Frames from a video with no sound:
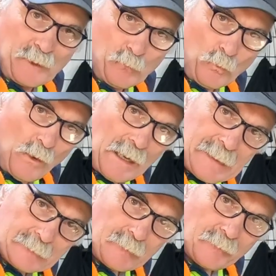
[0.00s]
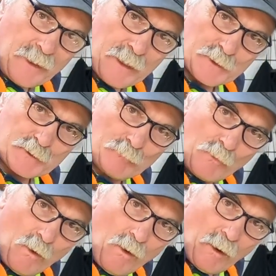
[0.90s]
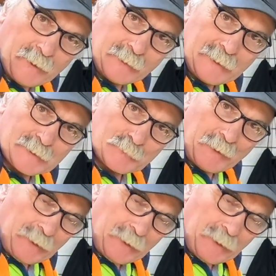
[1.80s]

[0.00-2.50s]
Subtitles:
But wait, there's more. It gets